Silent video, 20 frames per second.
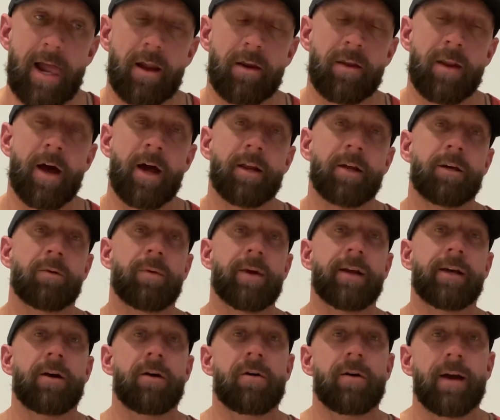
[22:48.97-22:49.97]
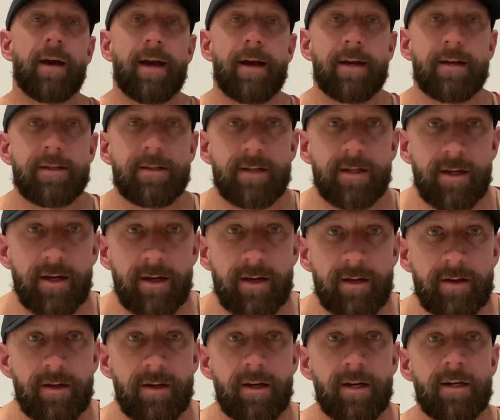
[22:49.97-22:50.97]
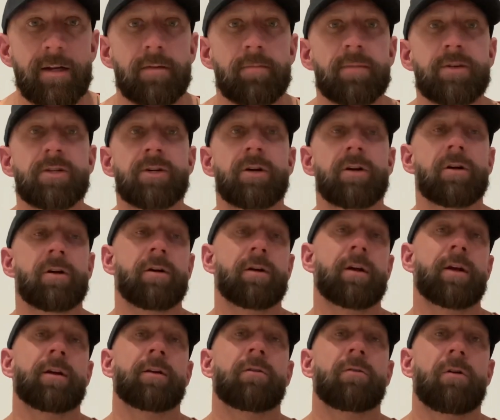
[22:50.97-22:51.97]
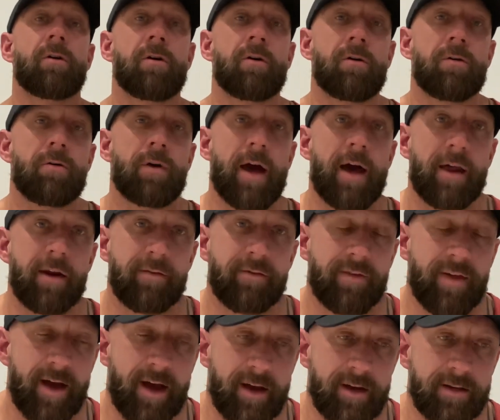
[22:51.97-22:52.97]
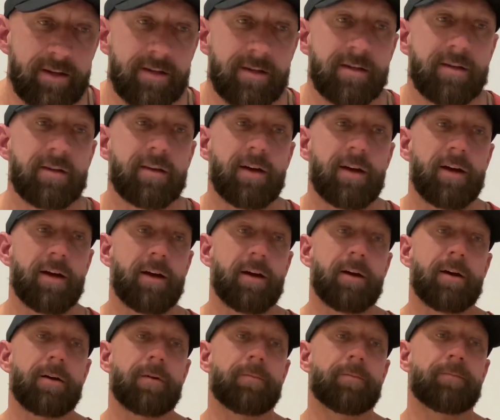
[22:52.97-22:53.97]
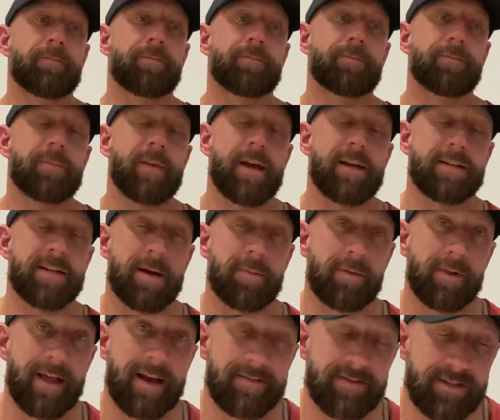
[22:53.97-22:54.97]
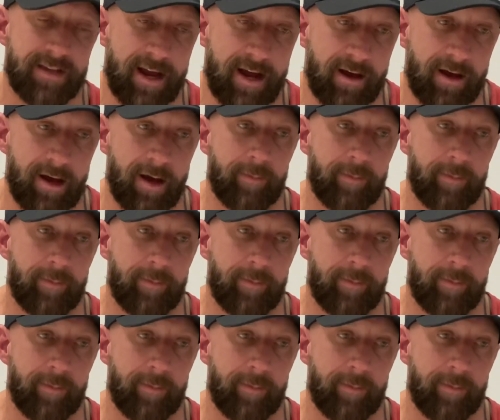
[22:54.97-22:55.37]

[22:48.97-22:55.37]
not a good way to go, guys. You need to mature and grow out of that type of lifestyle.